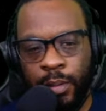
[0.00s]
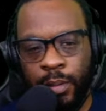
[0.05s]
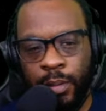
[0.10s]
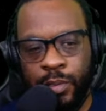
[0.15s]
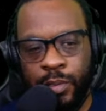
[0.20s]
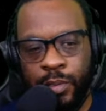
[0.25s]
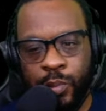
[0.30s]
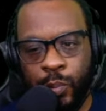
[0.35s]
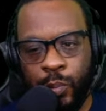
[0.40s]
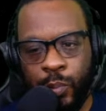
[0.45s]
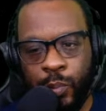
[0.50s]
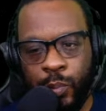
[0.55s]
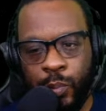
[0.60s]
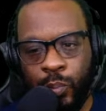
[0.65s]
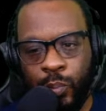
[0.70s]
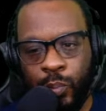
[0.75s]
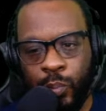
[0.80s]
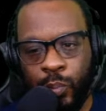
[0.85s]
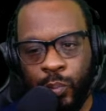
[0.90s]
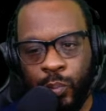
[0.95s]
So,
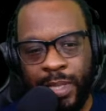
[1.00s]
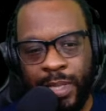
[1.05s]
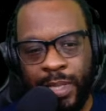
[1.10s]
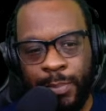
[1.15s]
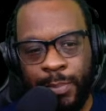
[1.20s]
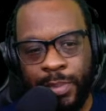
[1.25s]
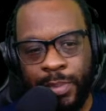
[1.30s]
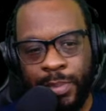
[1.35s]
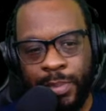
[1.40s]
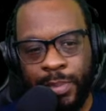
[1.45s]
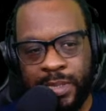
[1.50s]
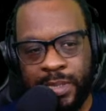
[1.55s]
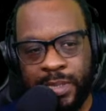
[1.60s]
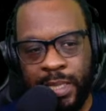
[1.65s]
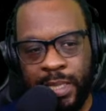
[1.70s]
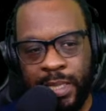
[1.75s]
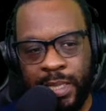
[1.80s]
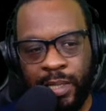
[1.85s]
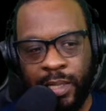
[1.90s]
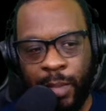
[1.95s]
with that being
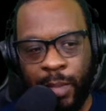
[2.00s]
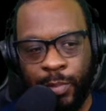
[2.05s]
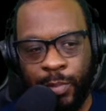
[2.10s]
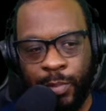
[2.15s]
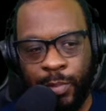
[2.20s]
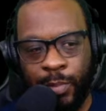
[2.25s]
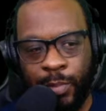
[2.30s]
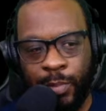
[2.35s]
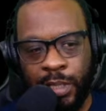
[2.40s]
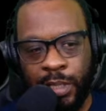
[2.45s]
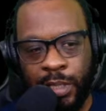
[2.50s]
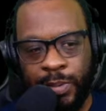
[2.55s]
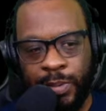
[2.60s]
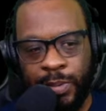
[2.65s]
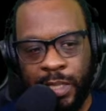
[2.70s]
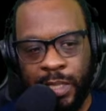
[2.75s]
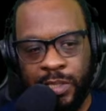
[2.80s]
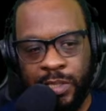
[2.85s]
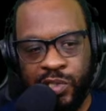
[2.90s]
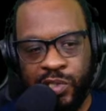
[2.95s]
said, I'm going to keep it
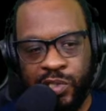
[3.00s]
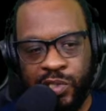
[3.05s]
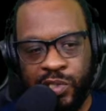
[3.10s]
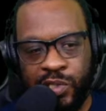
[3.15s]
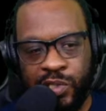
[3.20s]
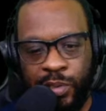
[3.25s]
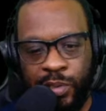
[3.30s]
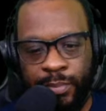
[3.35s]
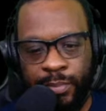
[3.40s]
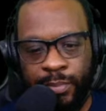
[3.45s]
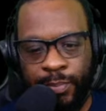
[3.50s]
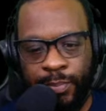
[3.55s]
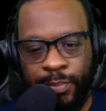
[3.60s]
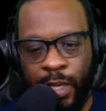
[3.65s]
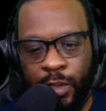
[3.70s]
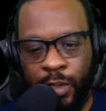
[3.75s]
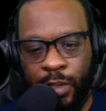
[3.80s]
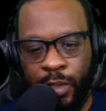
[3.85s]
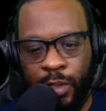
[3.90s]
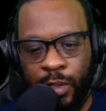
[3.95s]
nice and short. I'm not
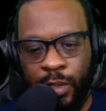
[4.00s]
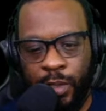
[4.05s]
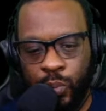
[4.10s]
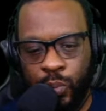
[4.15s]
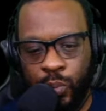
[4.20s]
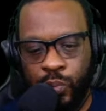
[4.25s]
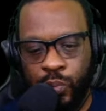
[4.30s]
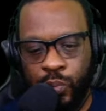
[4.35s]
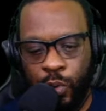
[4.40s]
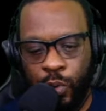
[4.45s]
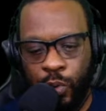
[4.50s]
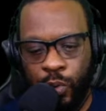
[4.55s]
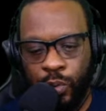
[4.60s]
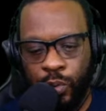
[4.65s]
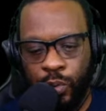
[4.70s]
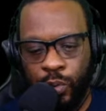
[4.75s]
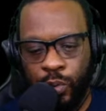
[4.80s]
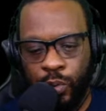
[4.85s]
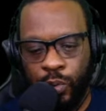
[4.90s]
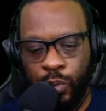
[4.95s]
going to talk too long
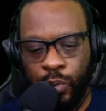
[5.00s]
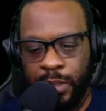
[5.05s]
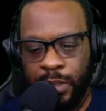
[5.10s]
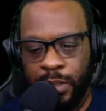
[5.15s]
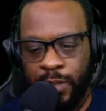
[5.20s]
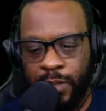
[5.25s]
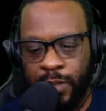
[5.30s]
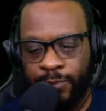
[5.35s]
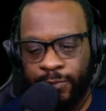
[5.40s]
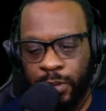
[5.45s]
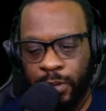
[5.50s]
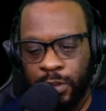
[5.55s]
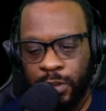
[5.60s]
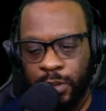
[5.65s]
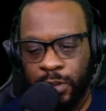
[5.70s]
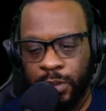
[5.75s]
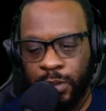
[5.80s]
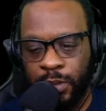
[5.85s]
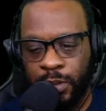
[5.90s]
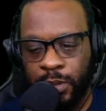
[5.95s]
because I can definitely
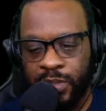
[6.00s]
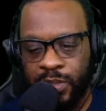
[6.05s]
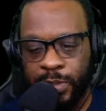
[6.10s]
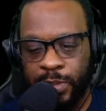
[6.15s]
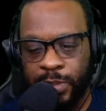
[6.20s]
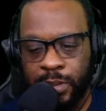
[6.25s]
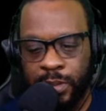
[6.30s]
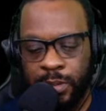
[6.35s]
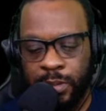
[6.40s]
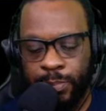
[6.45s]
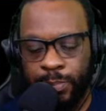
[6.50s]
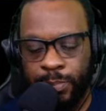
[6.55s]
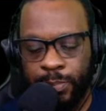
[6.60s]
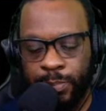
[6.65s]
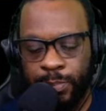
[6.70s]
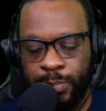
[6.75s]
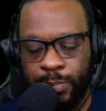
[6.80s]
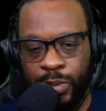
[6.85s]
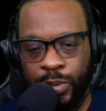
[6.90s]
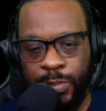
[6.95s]
do that. It's been about
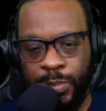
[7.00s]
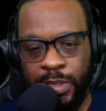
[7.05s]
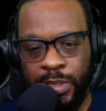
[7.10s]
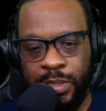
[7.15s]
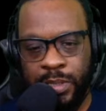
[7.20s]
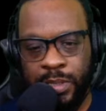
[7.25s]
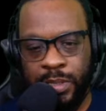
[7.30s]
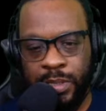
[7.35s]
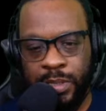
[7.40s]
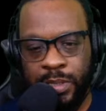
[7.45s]
20 minutes.